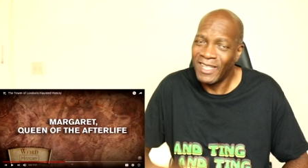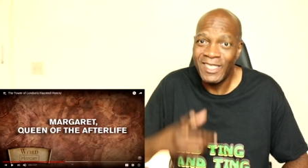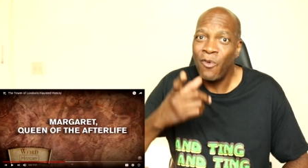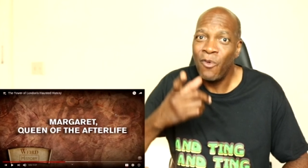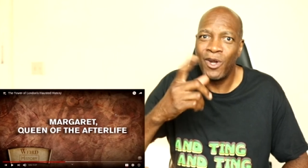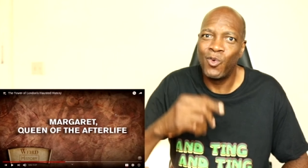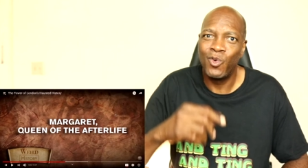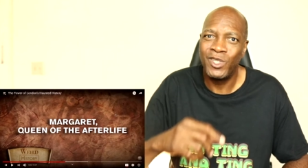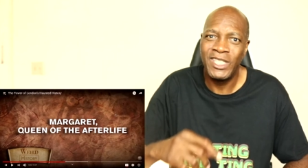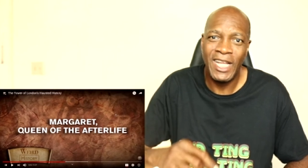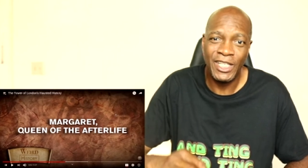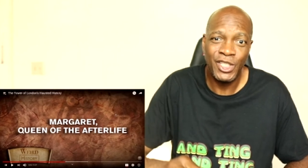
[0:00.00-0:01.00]
I still want to go
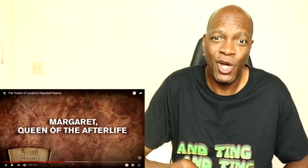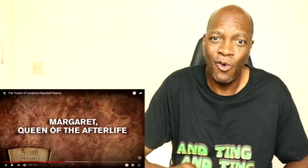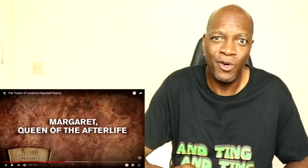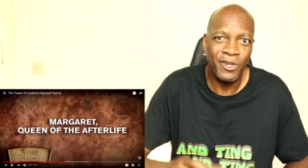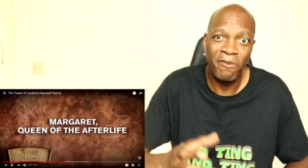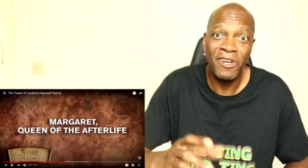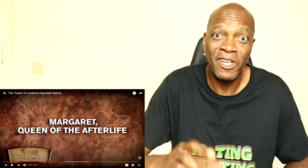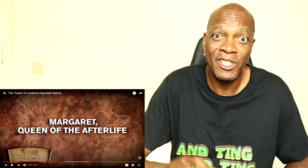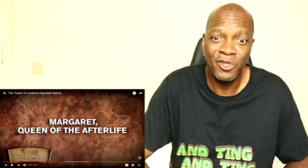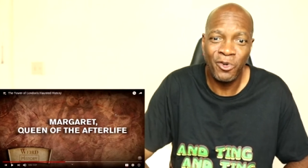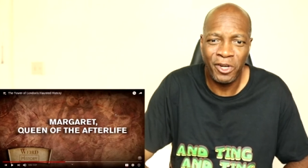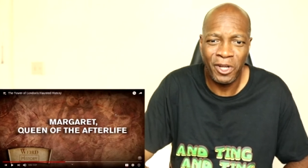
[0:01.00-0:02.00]
see that tower though for
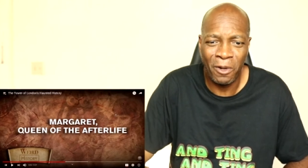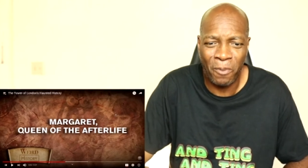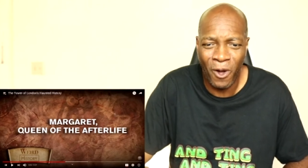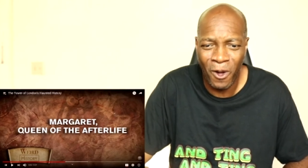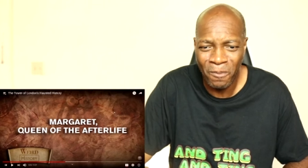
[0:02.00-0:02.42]
historical